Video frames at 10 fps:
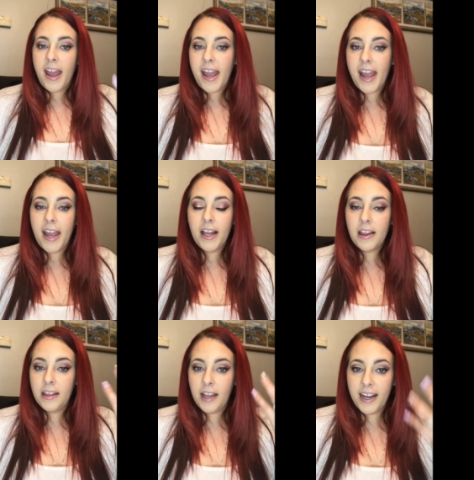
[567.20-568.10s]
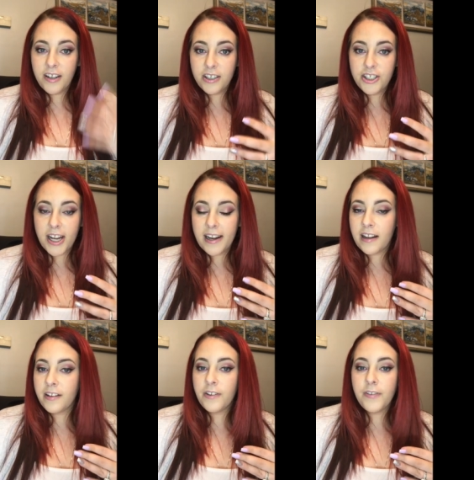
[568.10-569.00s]
a lighter shade
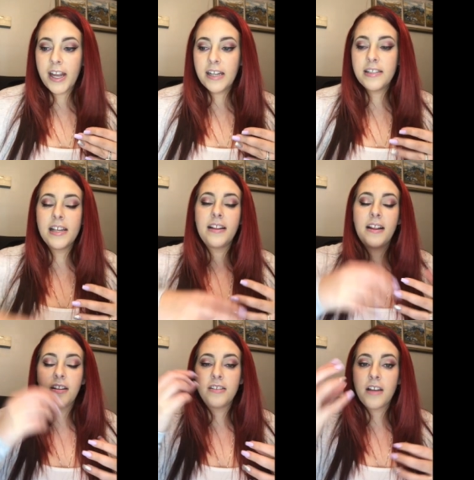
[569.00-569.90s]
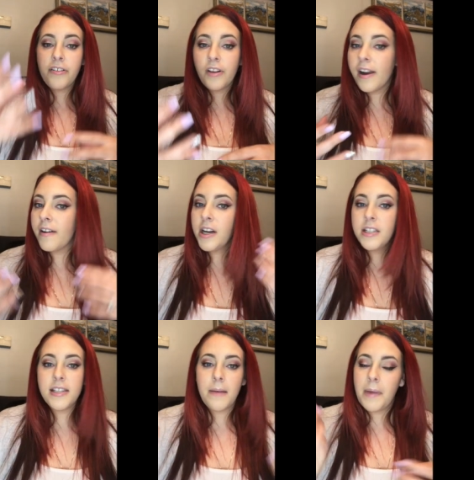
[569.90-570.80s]
on their face and then there's other
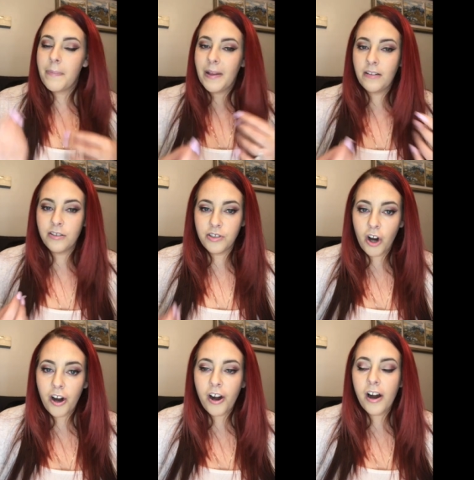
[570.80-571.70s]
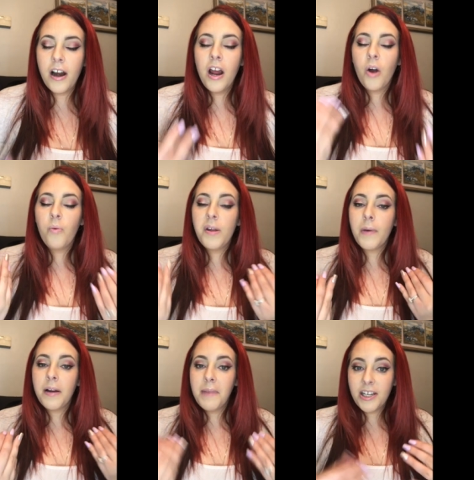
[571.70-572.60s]
areas that might be a little darker. We
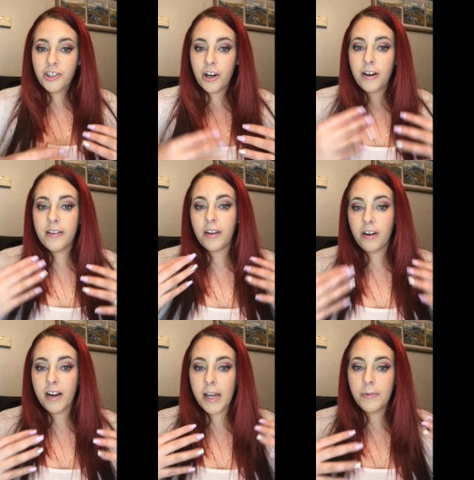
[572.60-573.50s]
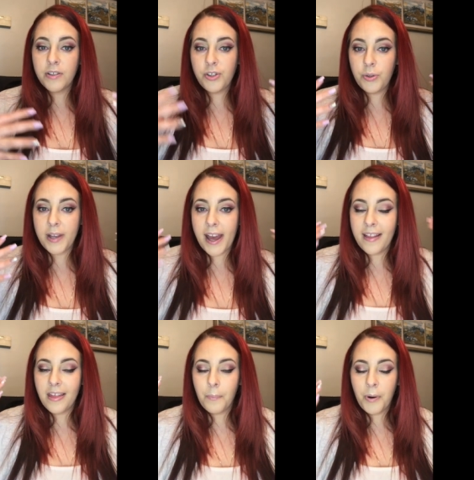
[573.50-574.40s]
wanna make sure that you're able to
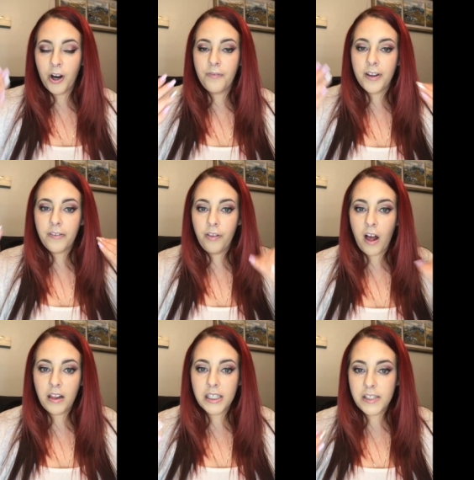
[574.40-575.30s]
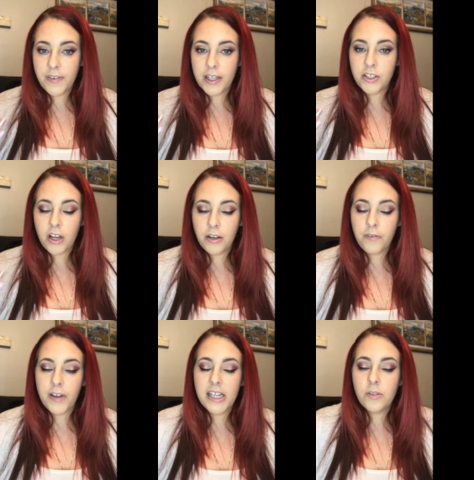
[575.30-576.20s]
get the perfect flawless finish on your
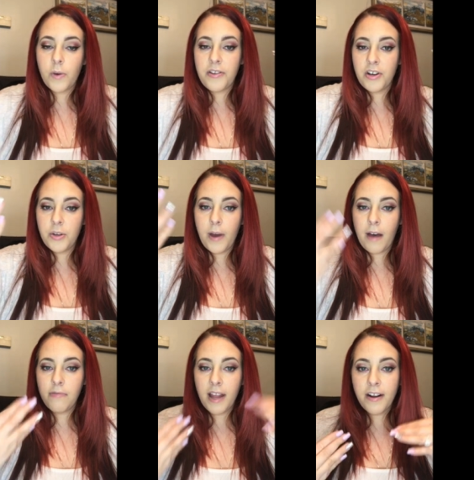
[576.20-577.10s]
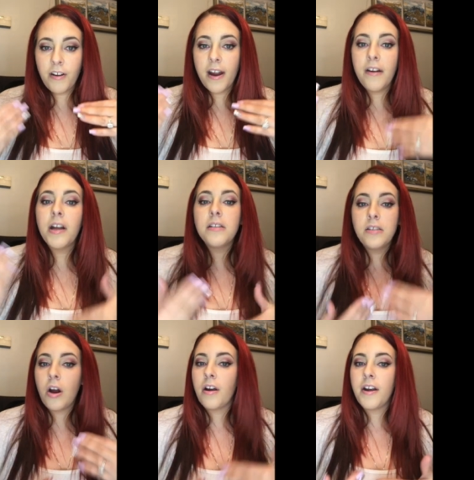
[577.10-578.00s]
face, whether you have lighter
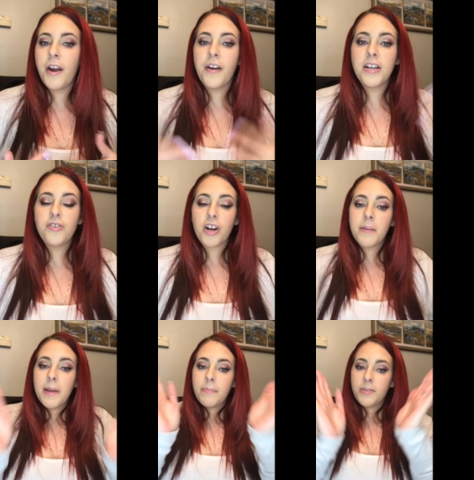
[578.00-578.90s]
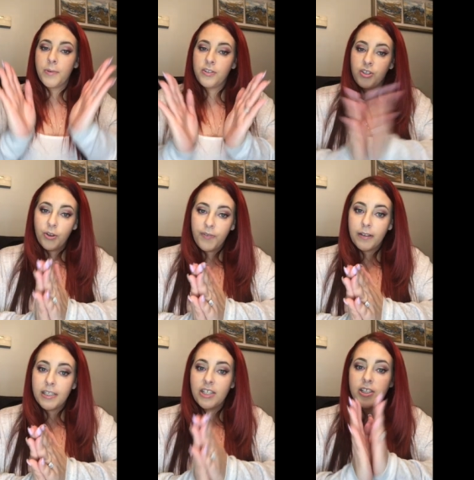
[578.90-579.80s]
areas, darker areas, you're gonna be able to put two
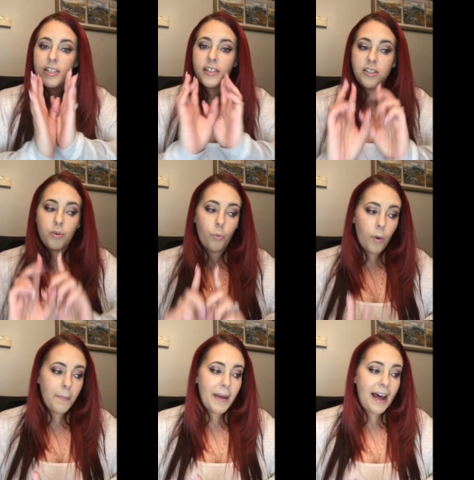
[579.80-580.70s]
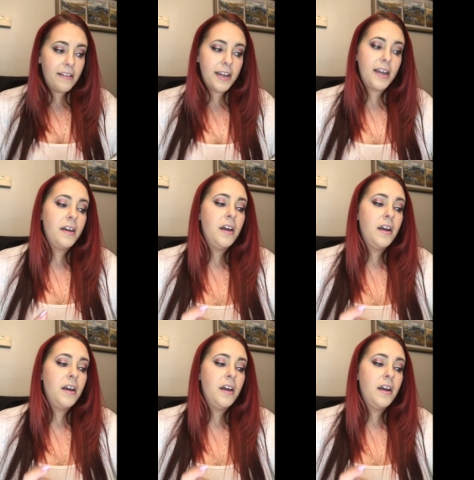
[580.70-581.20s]
foundations into one palette.